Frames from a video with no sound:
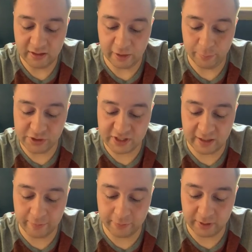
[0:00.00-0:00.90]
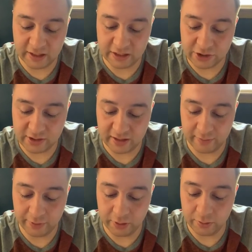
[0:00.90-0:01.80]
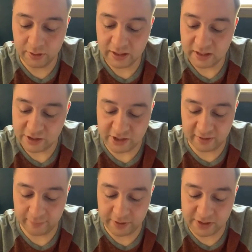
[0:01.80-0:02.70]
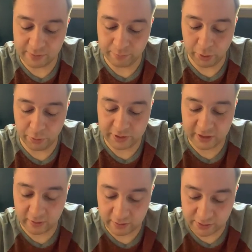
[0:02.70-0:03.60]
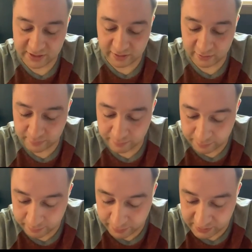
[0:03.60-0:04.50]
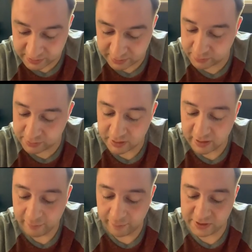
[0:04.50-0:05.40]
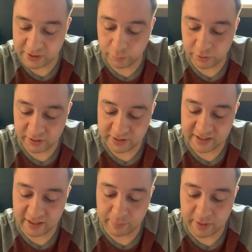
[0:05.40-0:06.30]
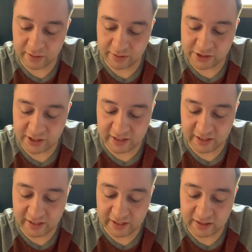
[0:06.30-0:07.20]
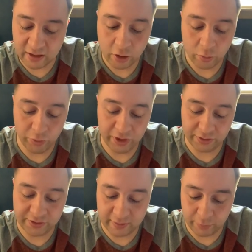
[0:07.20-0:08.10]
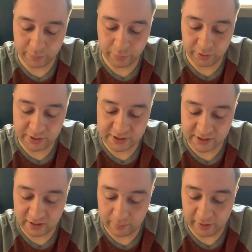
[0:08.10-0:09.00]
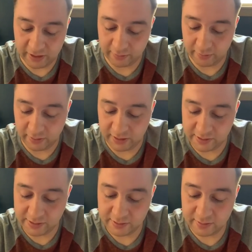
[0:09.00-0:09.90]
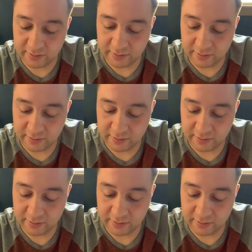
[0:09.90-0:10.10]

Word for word: Loud music came from the kitchen out of view. Johnny and Vincent, both carrying their silent pistols, Vincent wielding the same model that Johnny had, riddled them with bullets into the back of their heads.